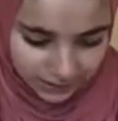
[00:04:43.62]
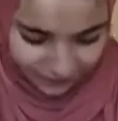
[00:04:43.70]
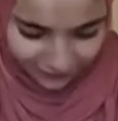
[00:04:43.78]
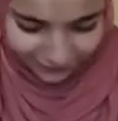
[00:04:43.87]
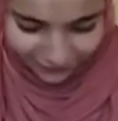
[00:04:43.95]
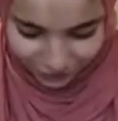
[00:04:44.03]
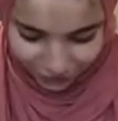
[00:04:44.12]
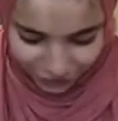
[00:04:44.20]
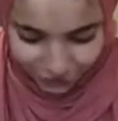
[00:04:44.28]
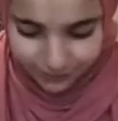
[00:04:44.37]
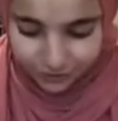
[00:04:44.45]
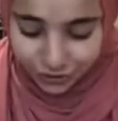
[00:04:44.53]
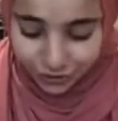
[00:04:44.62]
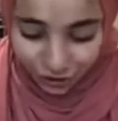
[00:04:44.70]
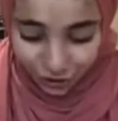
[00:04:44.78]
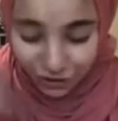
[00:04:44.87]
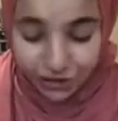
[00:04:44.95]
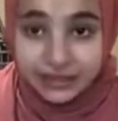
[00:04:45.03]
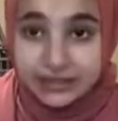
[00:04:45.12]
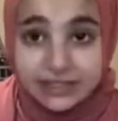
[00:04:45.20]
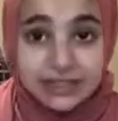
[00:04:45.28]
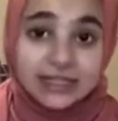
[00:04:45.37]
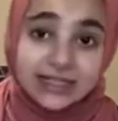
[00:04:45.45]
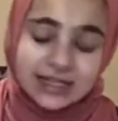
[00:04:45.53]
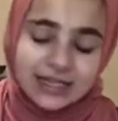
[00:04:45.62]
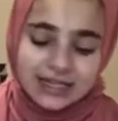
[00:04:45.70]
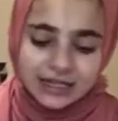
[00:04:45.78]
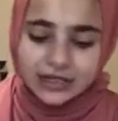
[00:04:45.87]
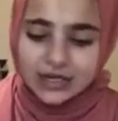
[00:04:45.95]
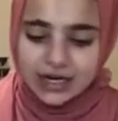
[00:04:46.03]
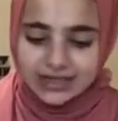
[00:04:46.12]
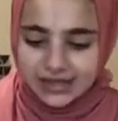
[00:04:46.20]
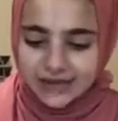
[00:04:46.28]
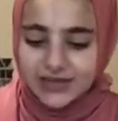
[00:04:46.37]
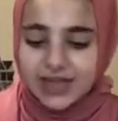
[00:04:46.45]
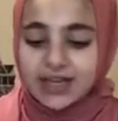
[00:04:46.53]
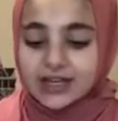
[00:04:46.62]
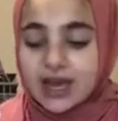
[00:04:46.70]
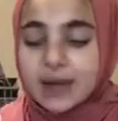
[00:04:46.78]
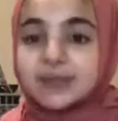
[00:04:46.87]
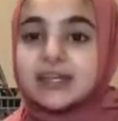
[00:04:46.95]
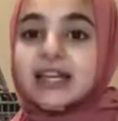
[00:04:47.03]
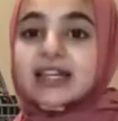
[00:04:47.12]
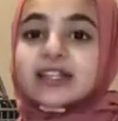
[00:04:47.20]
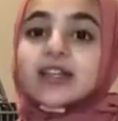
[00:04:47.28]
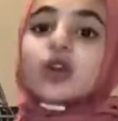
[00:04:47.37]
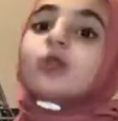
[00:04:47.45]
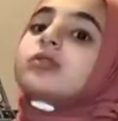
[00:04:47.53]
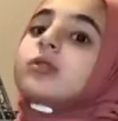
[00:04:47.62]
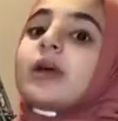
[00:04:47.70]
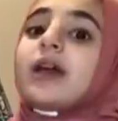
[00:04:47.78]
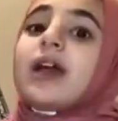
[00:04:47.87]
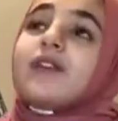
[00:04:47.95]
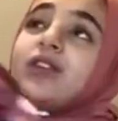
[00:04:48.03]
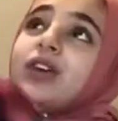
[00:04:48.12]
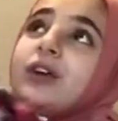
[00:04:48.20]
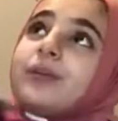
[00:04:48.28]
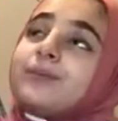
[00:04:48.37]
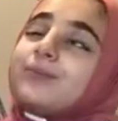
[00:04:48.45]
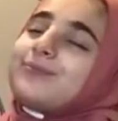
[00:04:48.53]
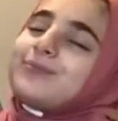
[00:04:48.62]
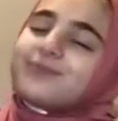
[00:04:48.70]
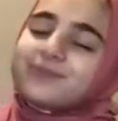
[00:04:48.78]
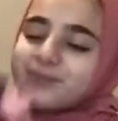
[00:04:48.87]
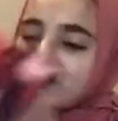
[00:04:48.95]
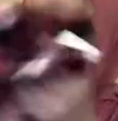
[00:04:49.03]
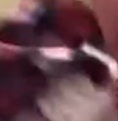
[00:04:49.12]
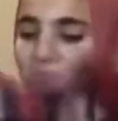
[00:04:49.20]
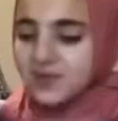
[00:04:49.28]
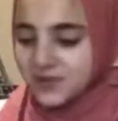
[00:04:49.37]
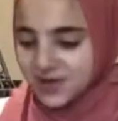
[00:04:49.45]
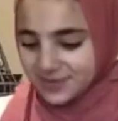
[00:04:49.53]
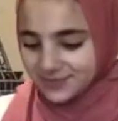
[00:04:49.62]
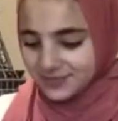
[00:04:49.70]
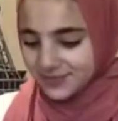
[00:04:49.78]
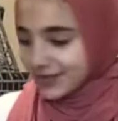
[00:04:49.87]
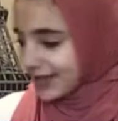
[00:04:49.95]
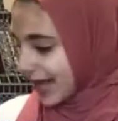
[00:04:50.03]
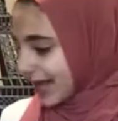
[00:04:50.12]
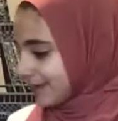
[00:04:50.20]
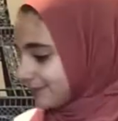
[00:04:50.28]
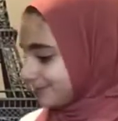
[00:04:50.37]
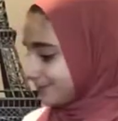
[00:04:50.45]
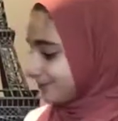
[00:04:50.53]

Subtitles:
like a shirt. You guys have the hiccups and they're almost away. I feel it. Well, that.